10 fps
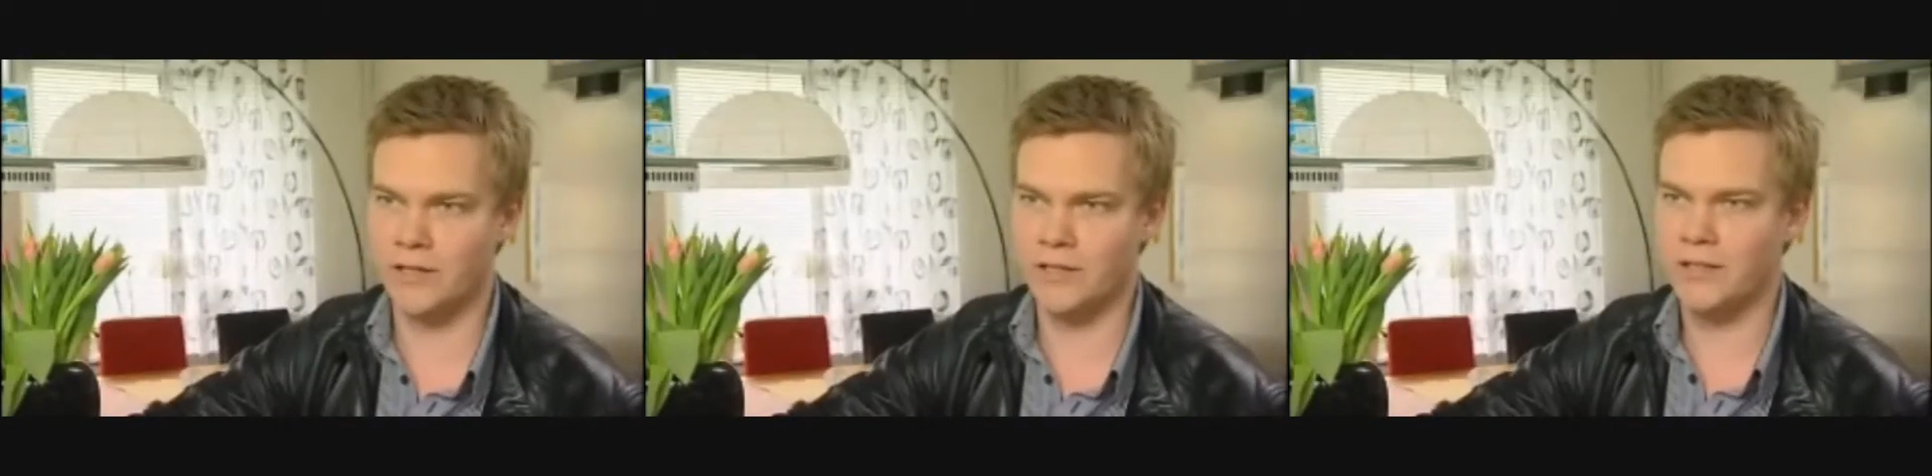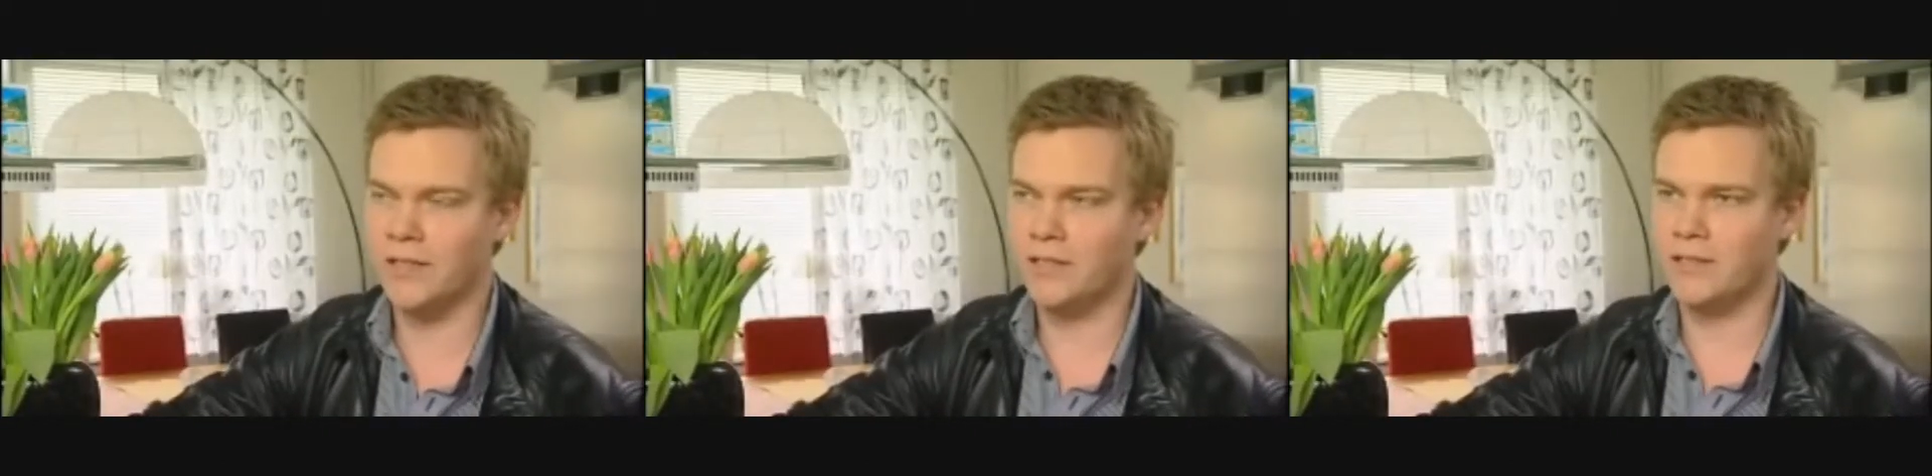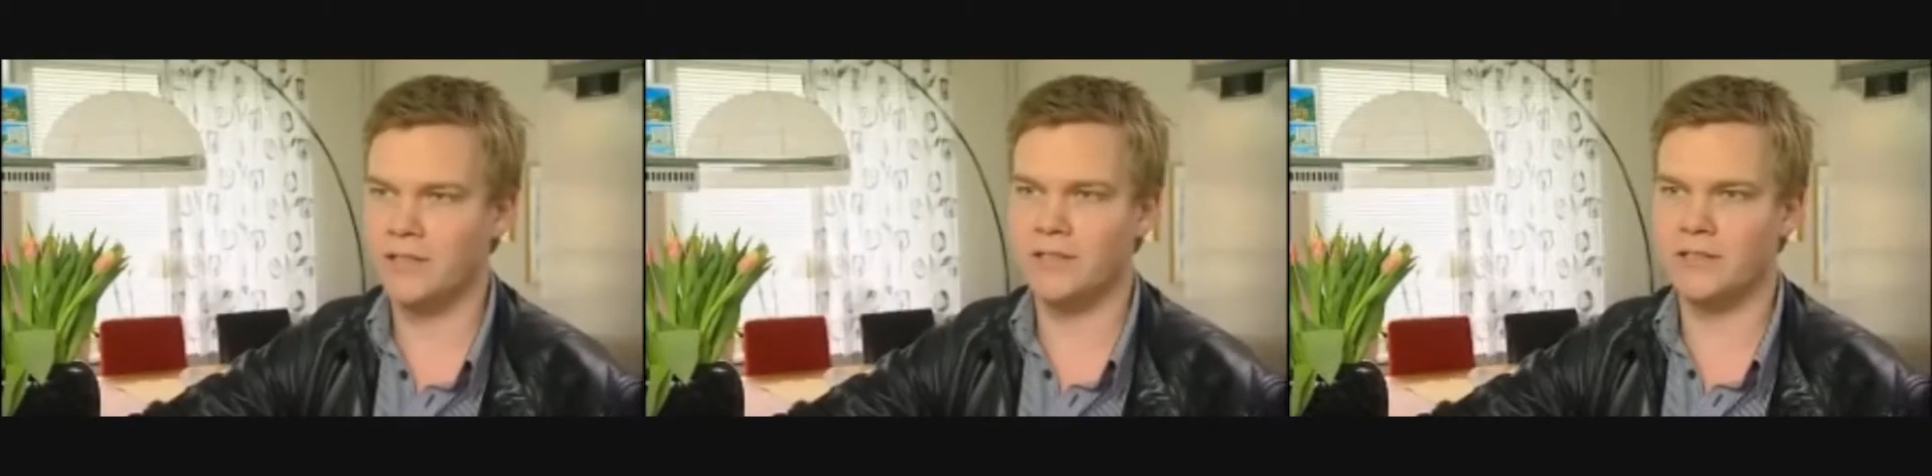I
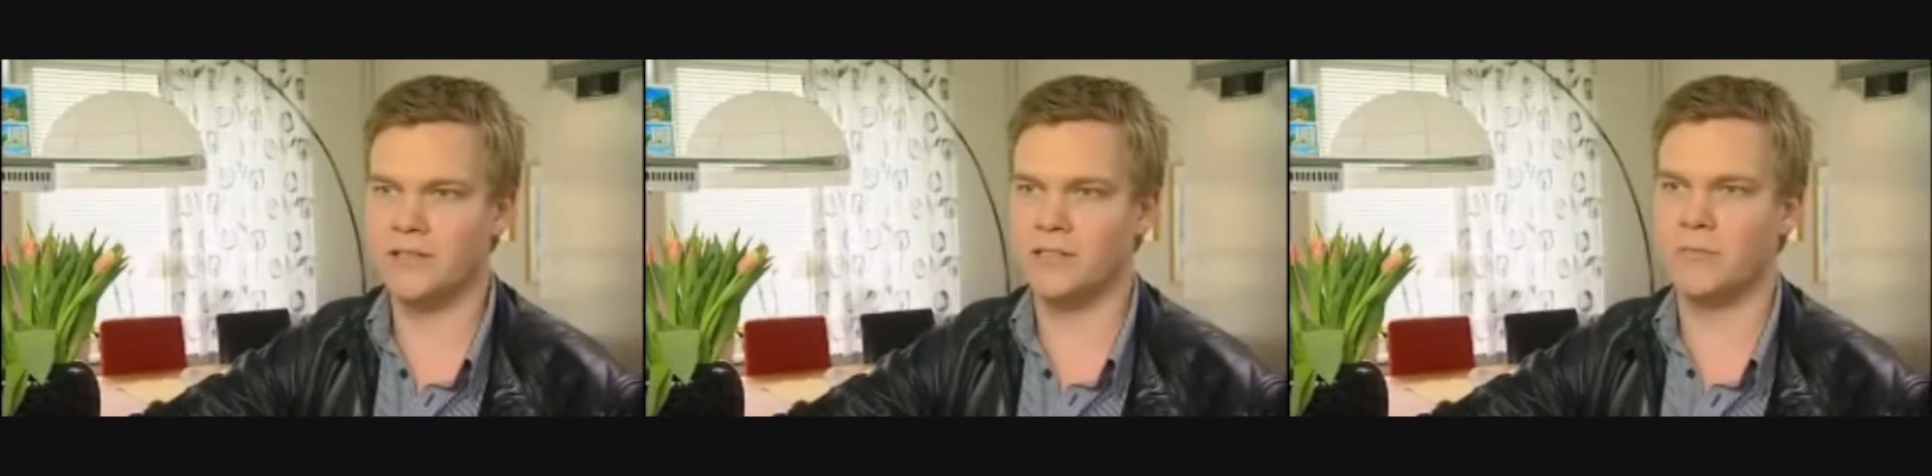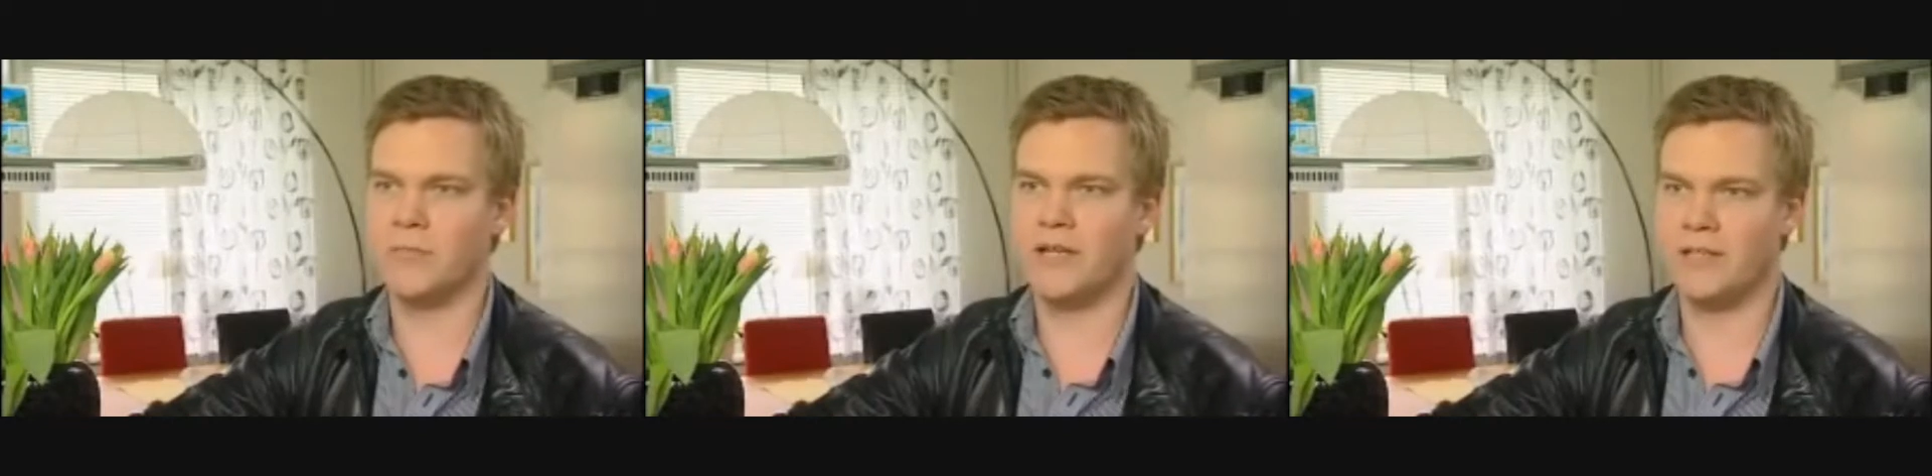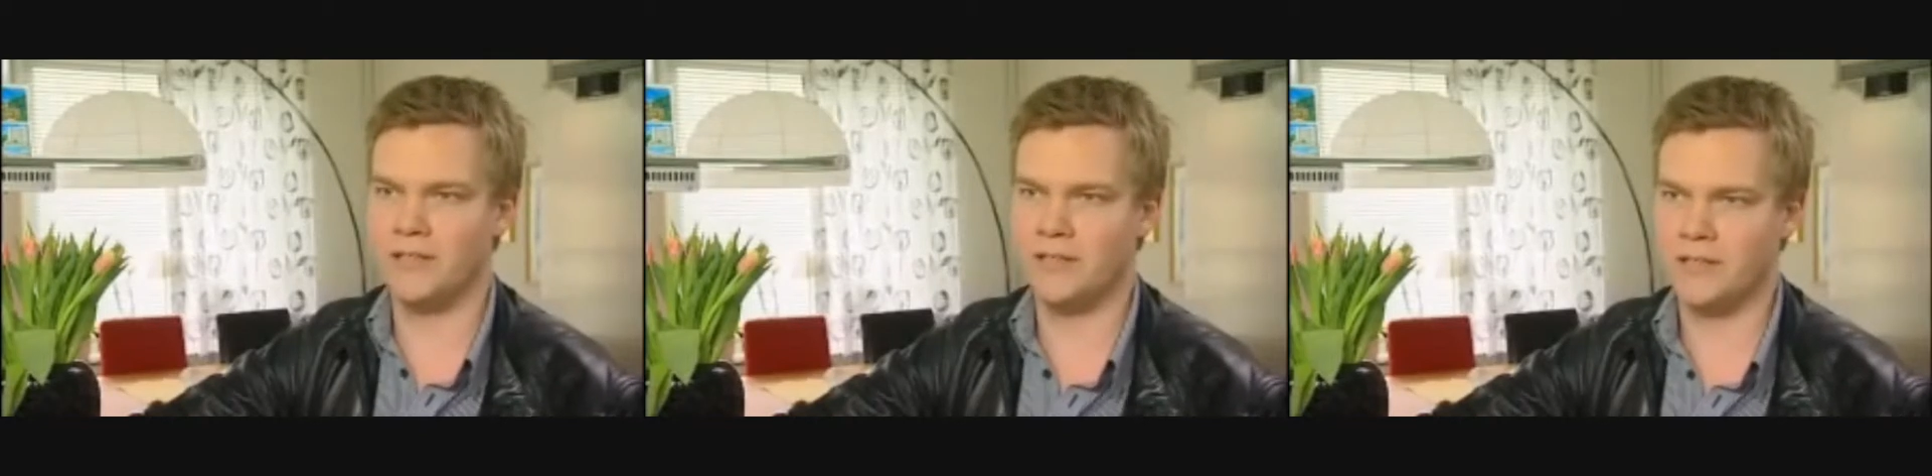didn't display
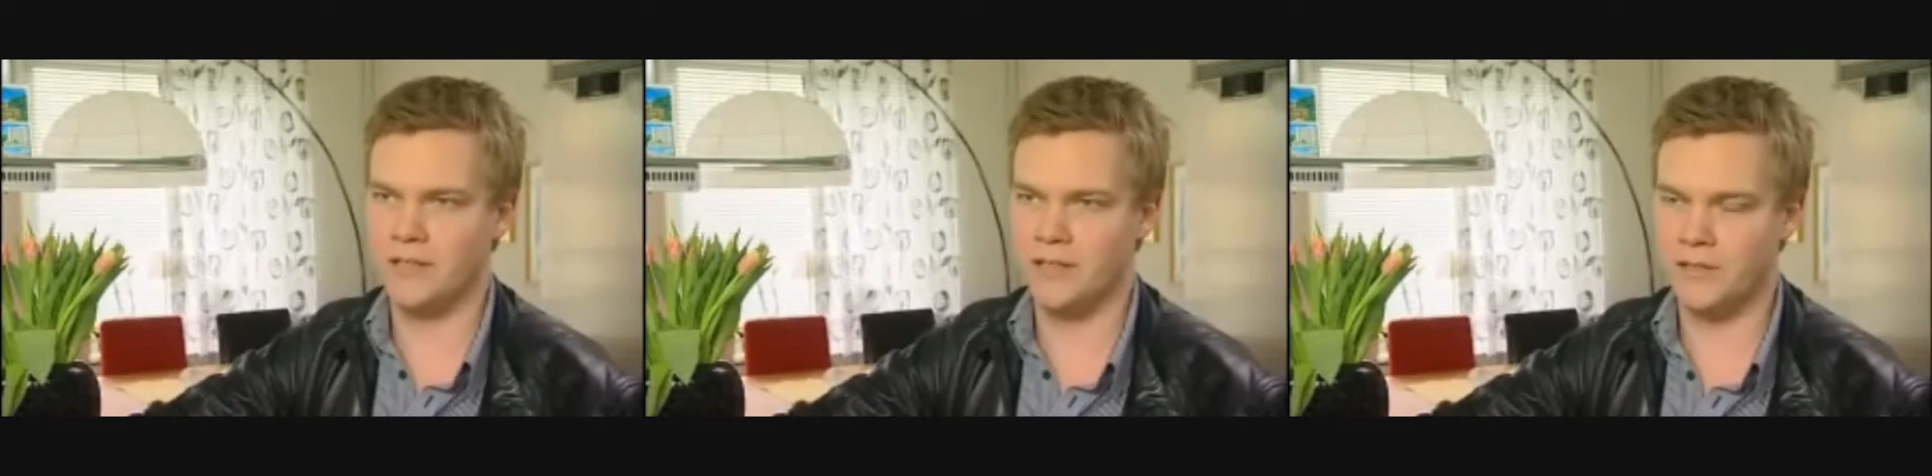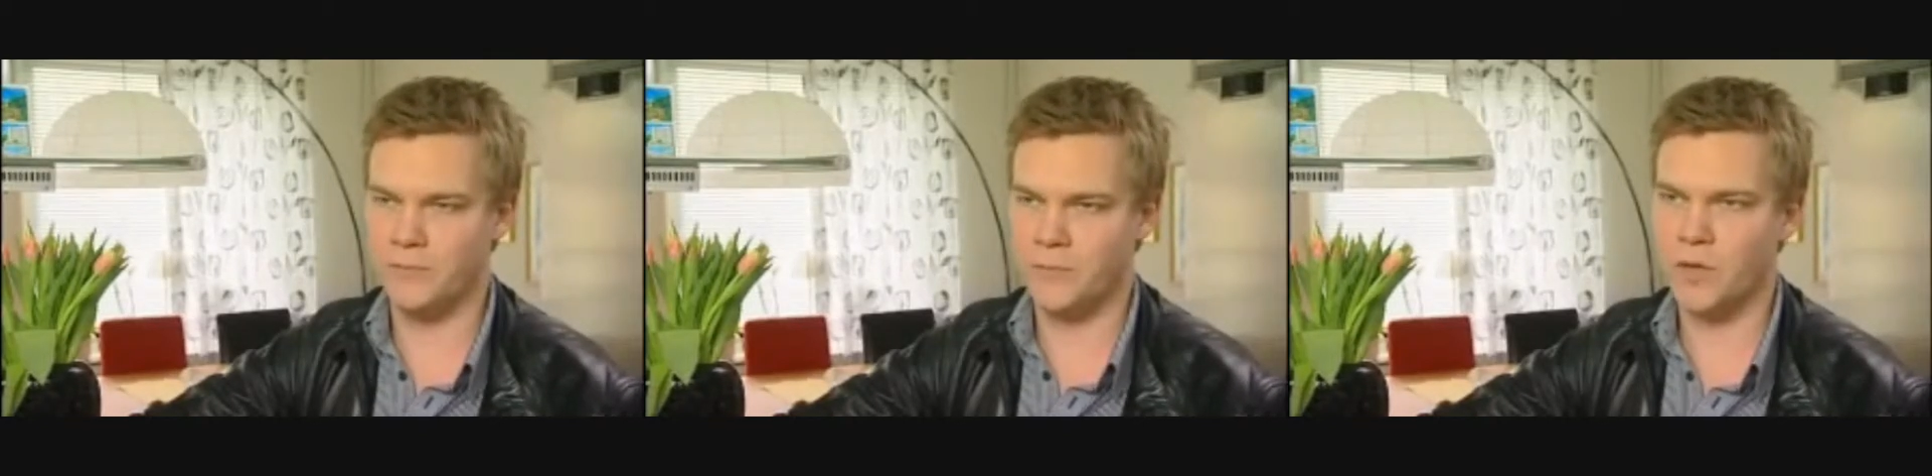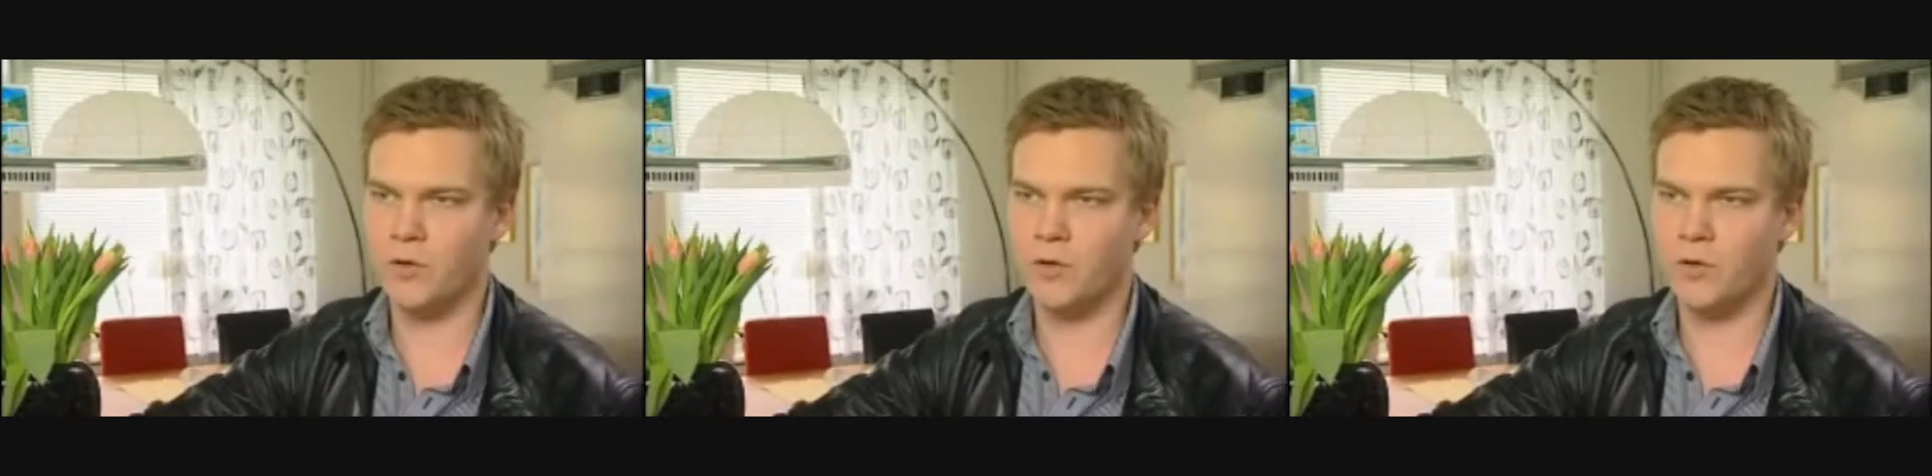the